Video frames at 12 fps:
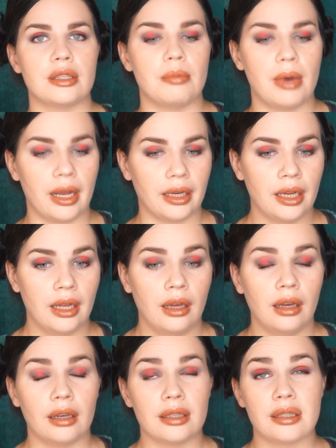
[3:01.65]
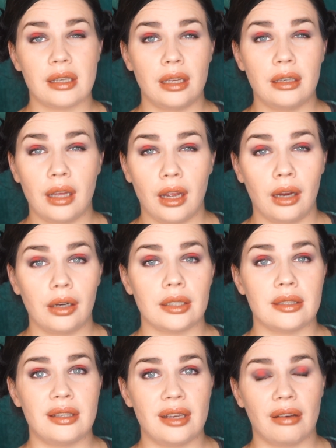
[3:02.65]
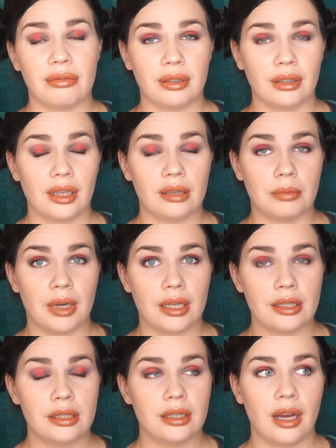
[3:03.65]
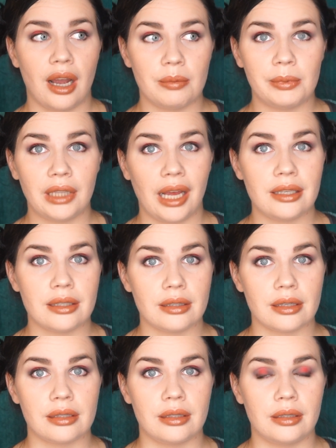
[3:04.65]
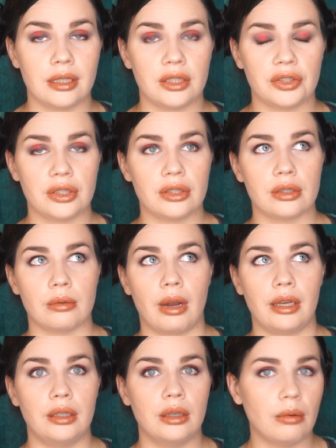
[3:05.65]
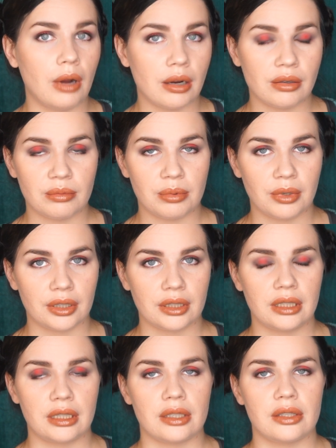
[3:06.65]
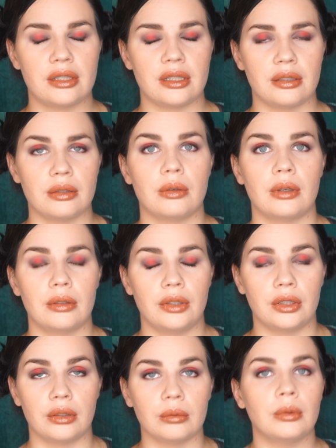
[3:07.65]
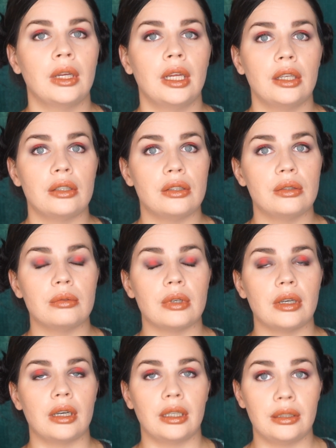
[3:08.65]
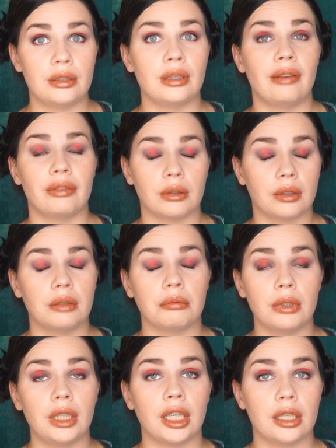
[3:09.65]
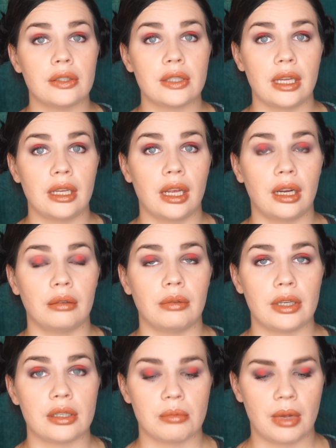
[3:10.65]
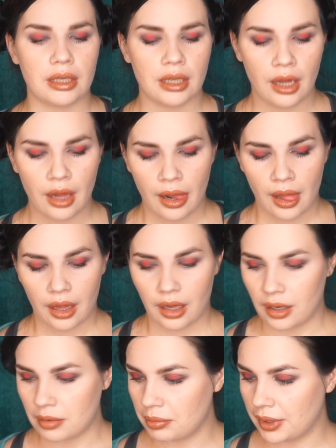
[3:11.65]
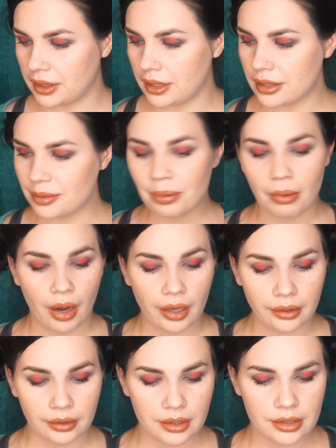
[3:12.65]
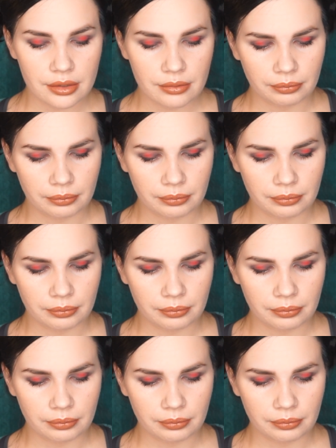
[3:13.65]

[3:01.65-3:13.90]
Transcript: but a skincare is definitely a must. I'm a licensed esthetician, so I know how important it is to, to have a really good skincare regimen. But these products